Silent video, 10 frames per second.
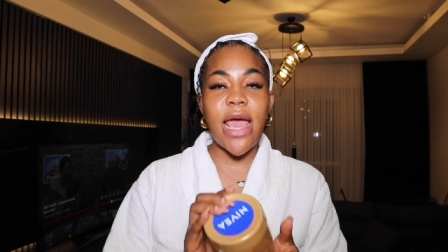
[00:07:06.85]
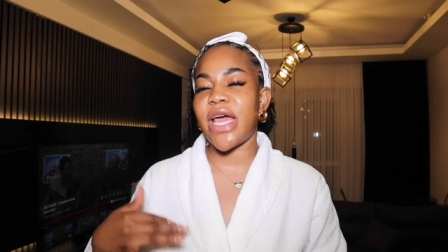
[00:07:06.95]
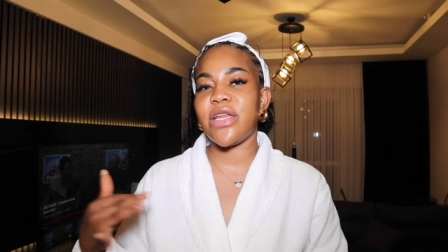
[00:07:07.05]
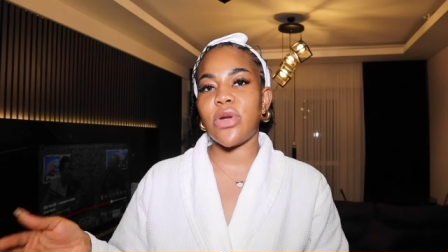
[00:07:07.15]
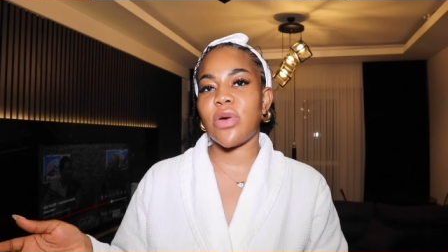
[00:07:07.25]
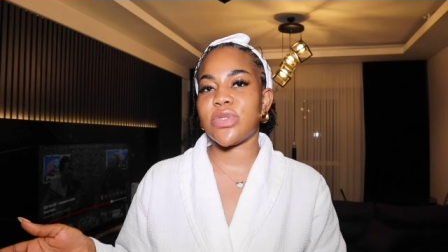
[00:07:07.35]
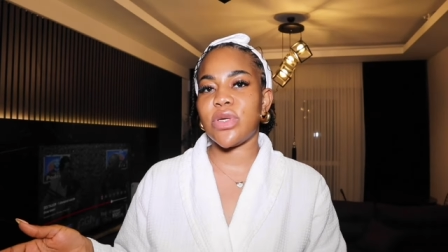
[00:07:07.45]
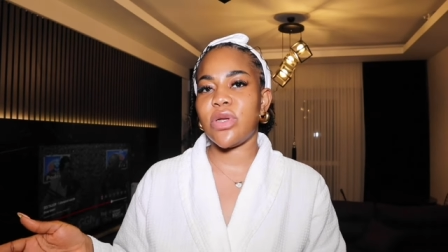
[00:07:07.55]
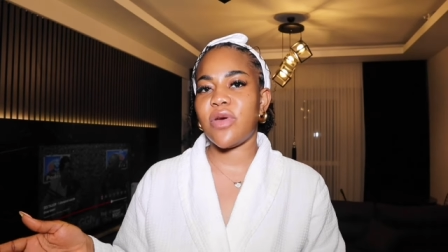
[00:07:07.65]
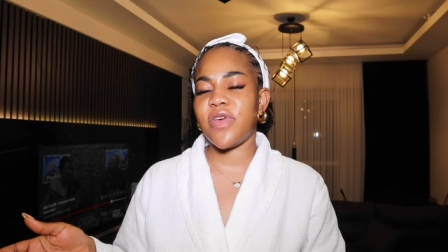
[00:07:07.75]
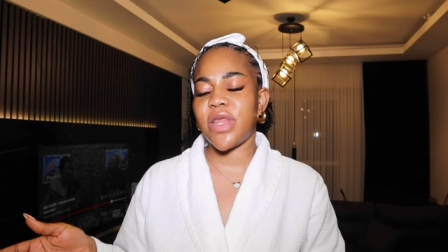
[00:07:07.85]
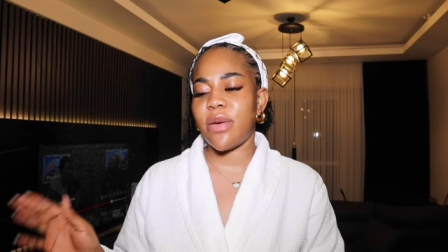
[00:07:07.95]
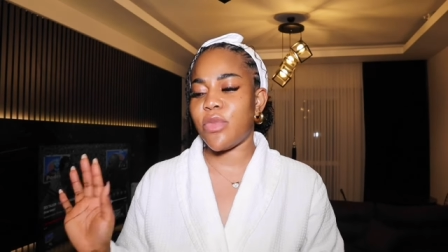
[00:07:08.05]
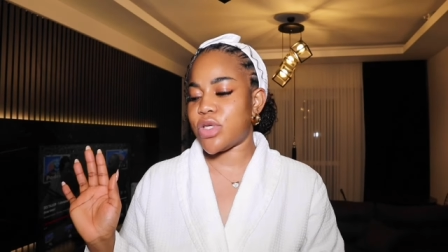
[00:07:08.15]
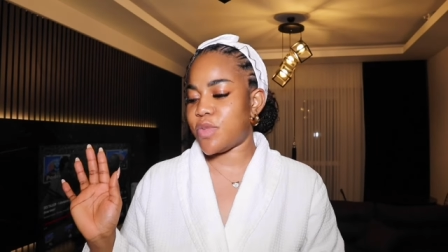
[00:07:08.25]
I didn't know I was gonna love it
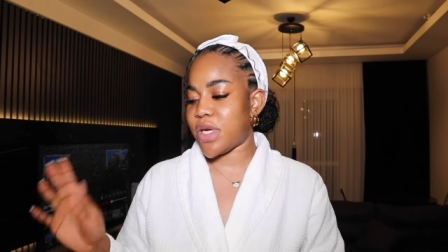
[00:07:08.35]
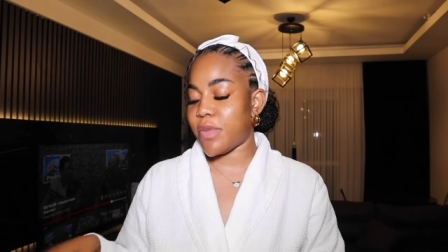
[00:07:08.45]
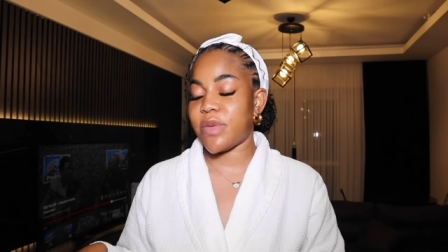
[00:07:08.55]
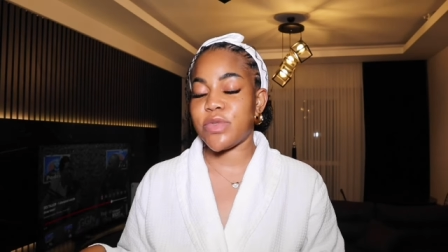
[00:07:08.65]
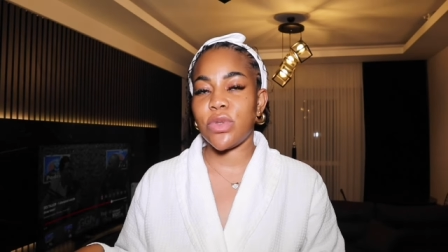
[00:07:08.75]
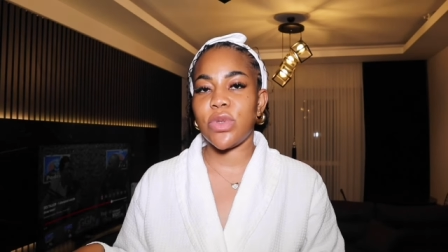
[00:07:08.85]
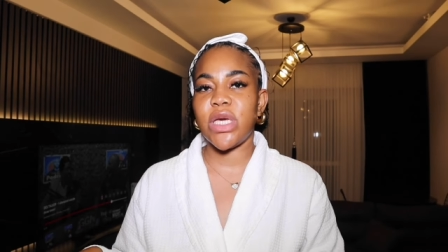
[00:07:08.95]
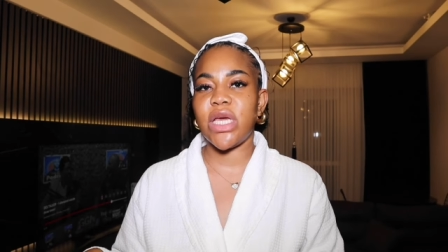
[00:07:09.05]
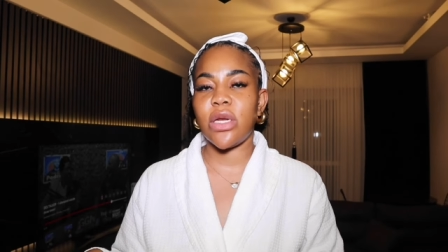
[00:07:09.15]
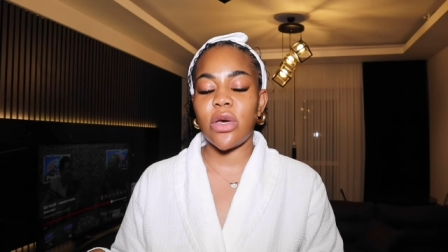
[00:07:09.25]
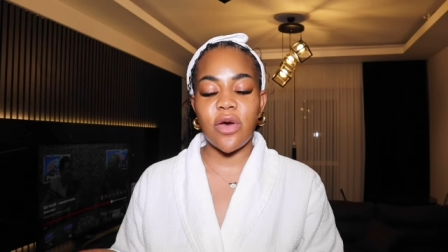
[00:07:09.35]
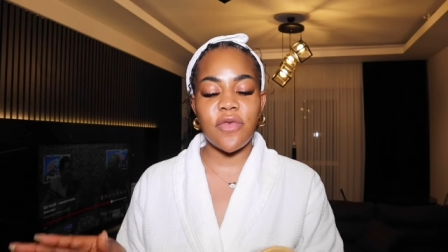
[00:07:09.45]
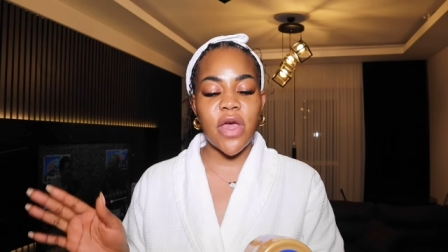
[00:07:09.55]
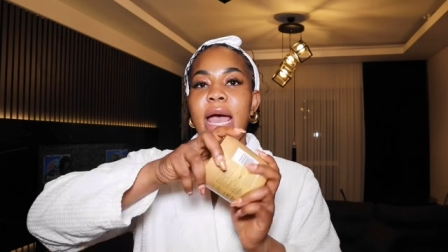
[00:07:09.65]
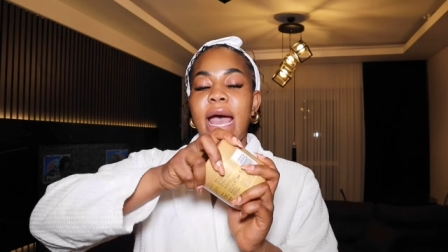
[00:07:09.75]
that much, but I'm absolutely in love.